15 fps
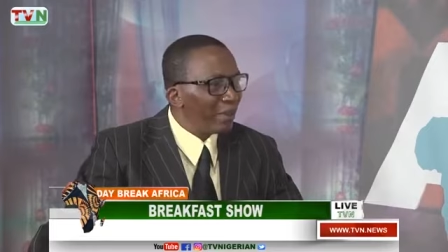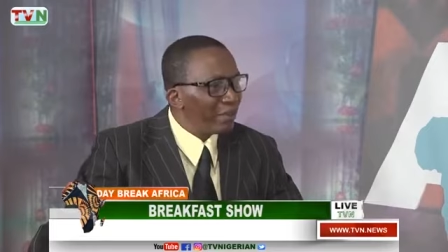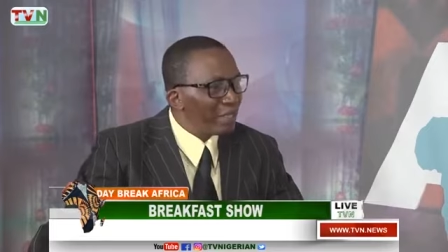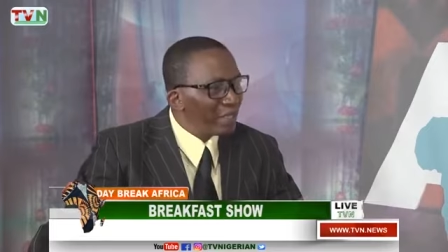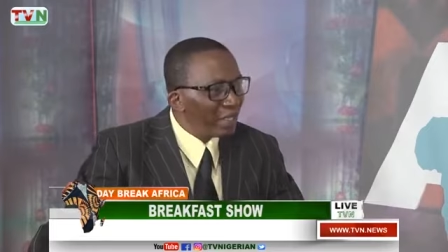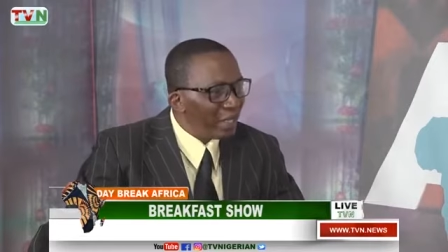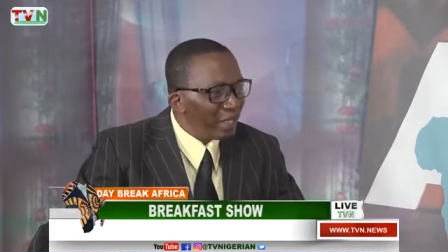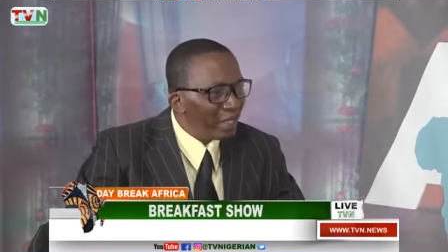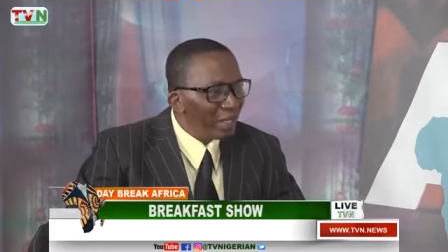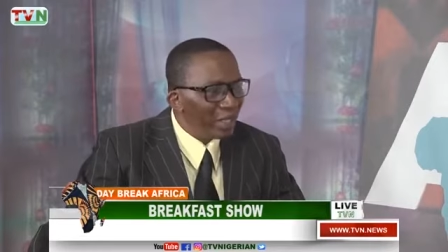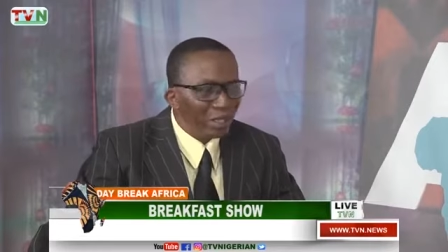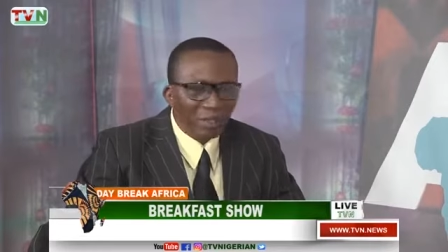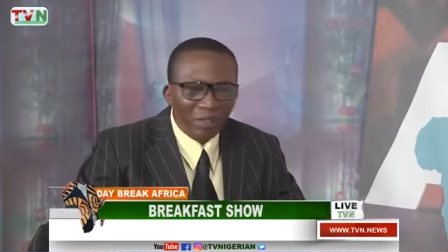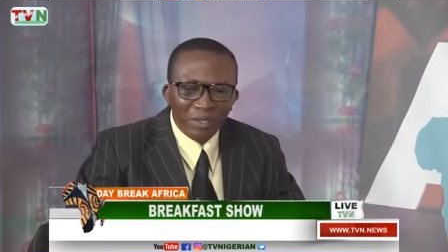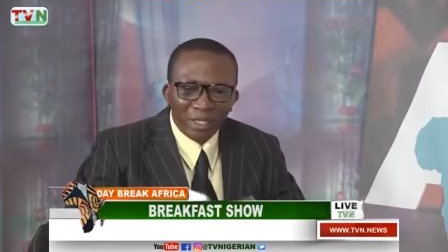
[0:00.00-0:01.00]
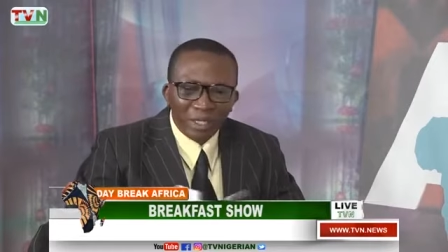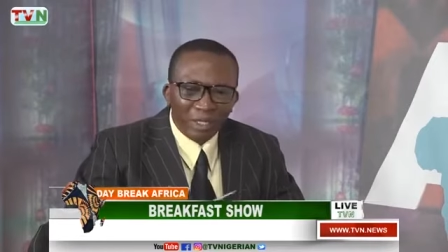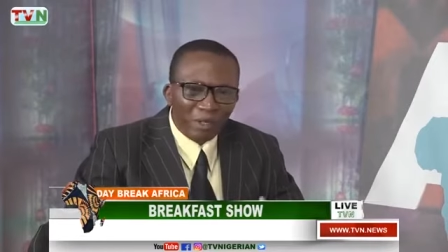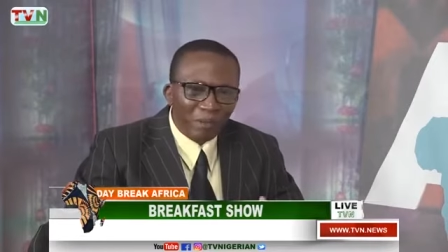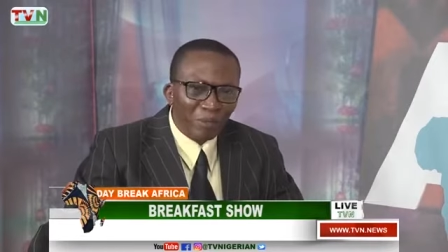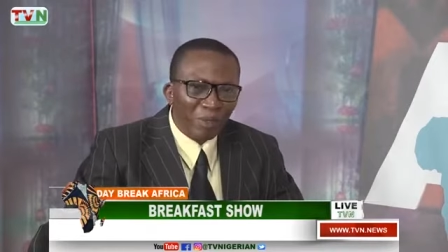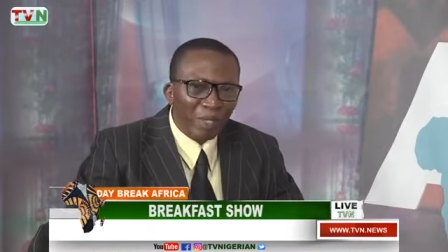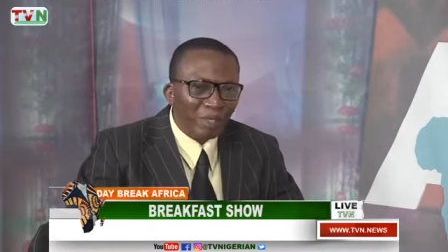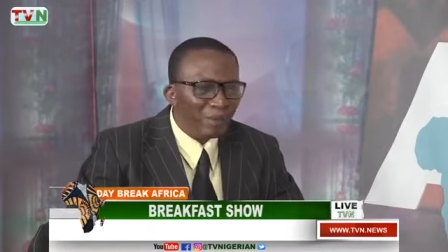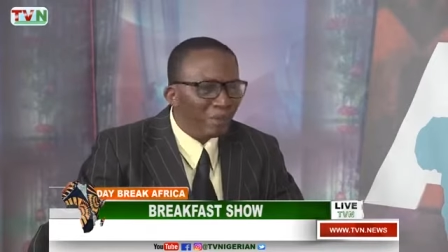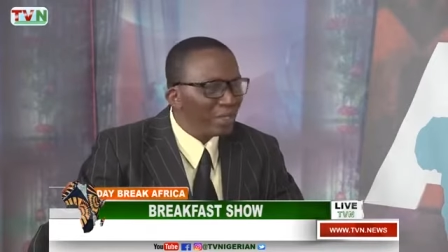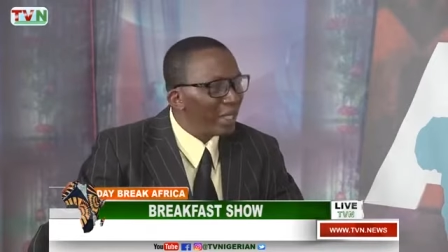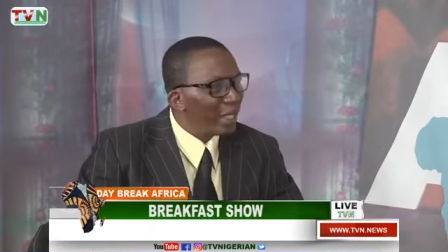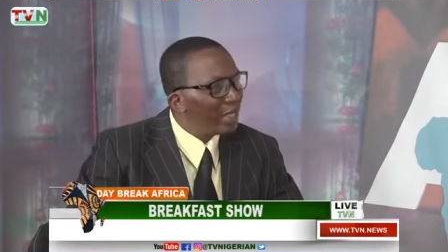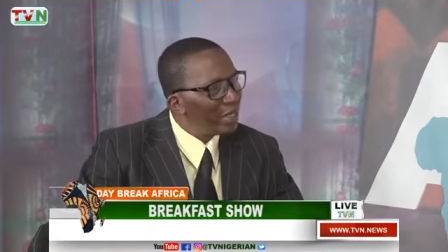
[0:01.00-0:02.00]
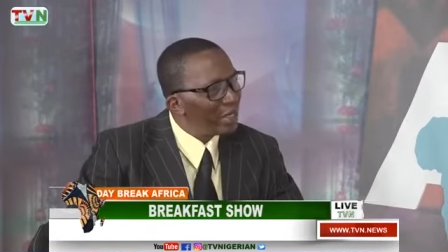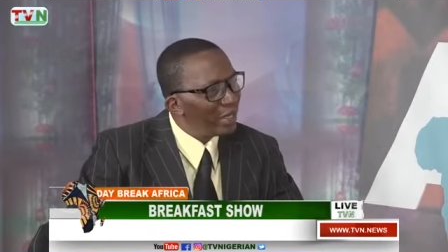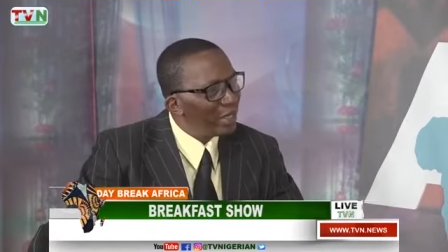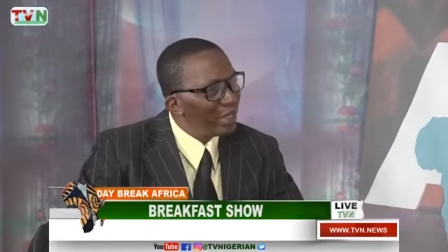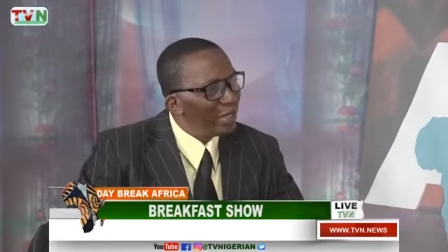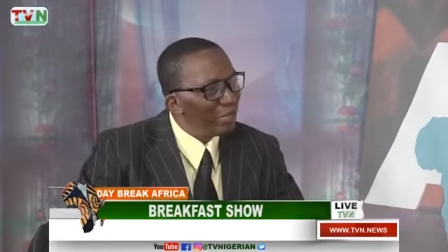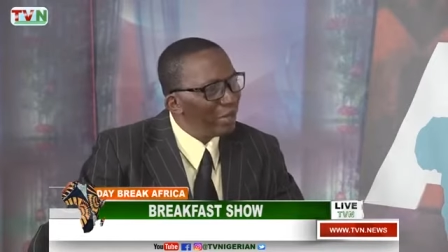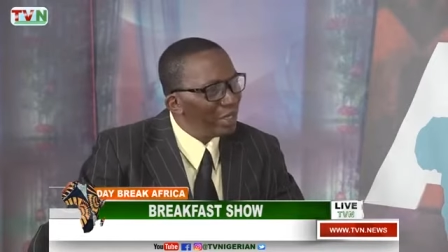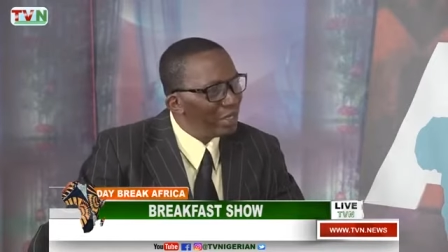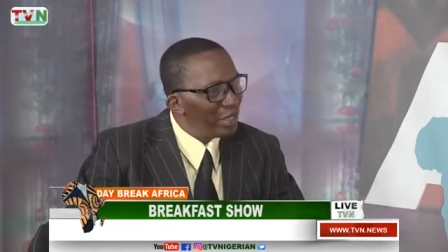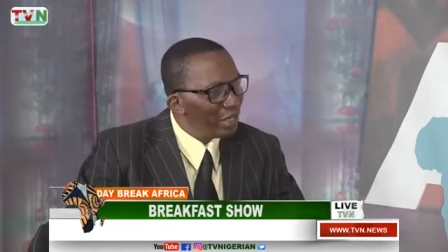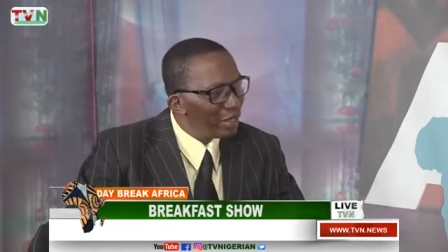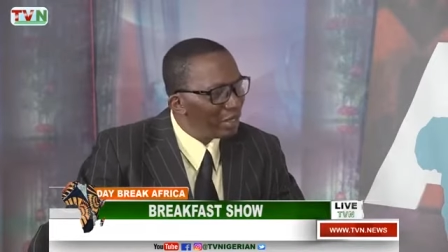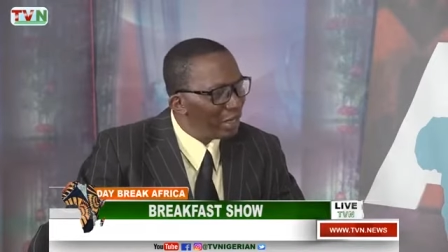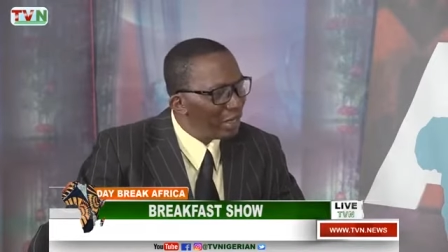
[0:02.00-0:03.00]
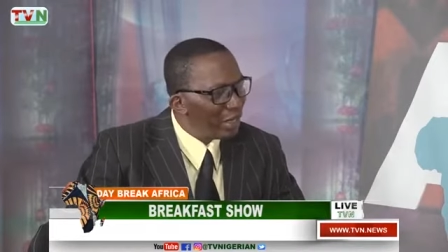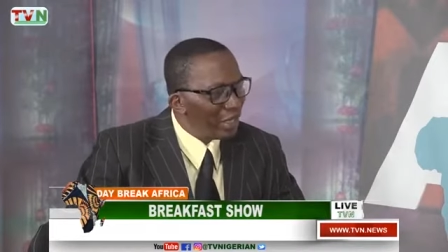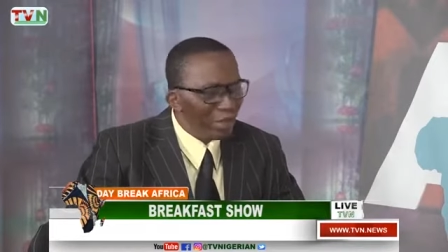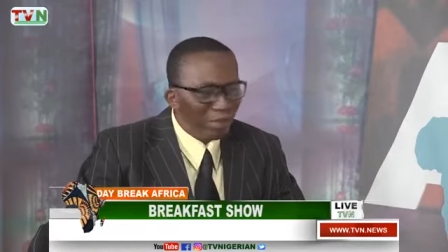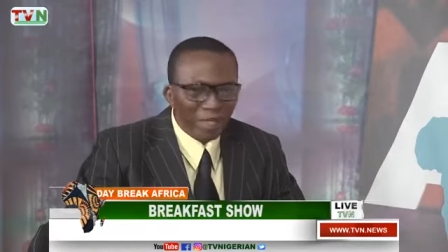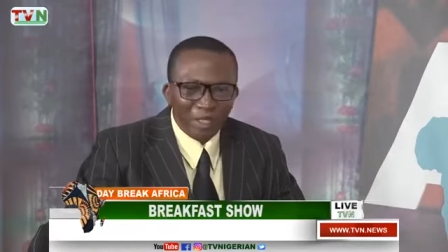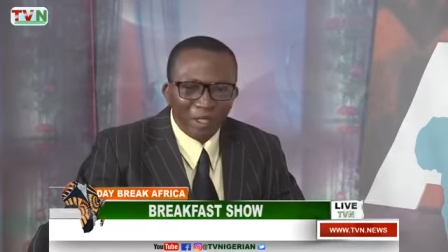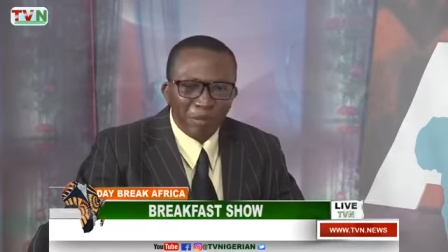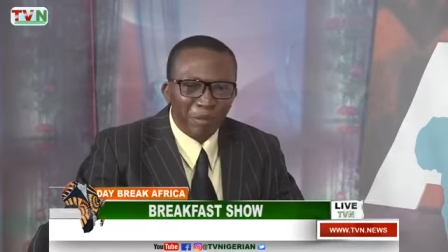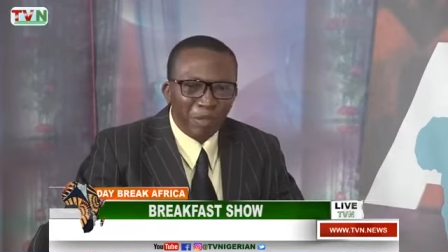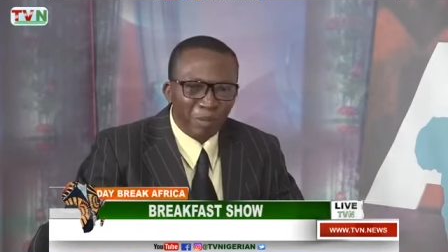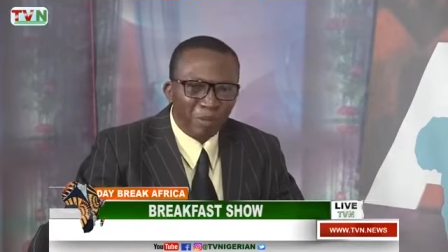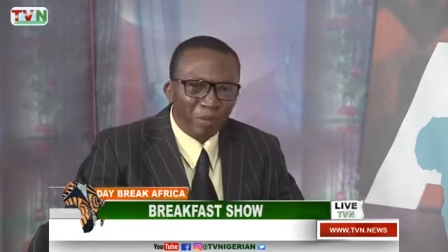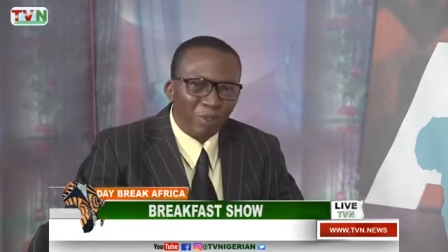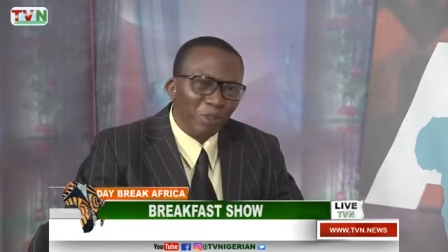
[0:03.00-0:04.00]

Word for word: say goes a long way to tarnishing images image of people.